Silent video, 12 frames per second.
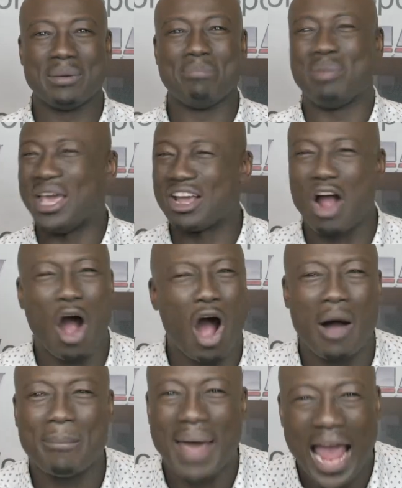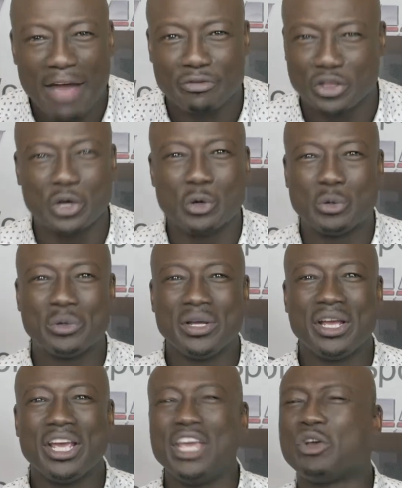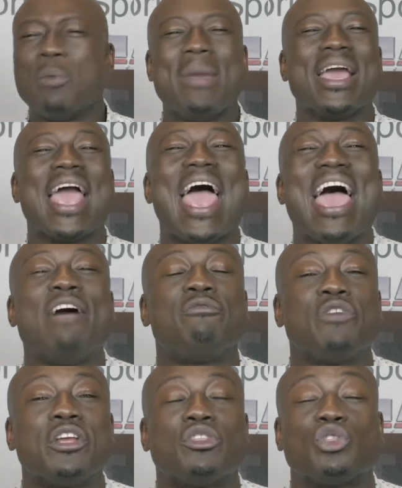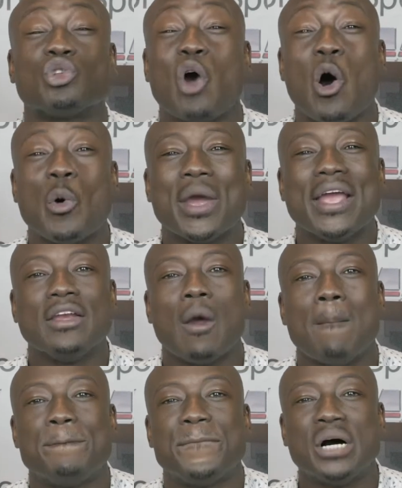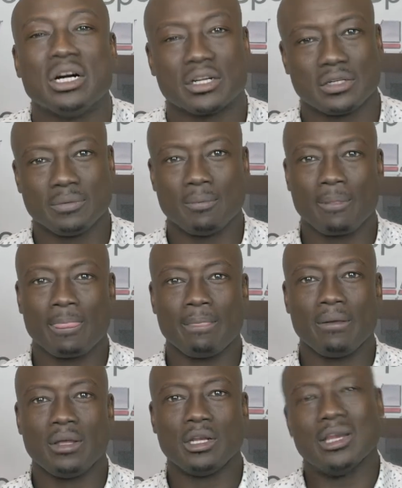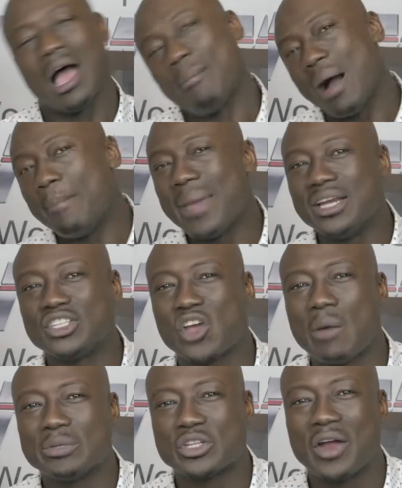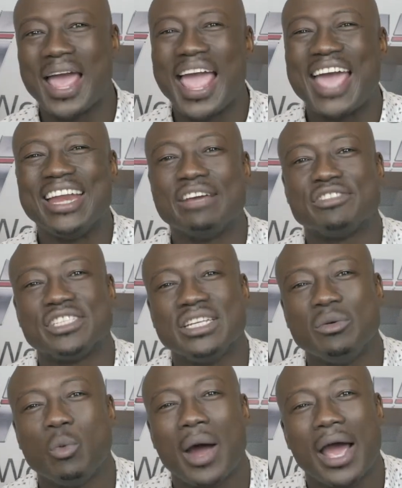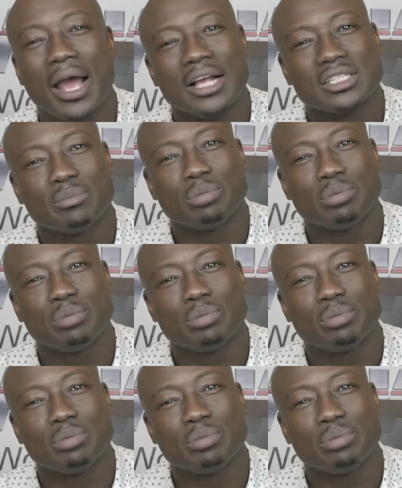Big arm Matthew. He can make every throw in the book. Now, my man is coming to the NFC West,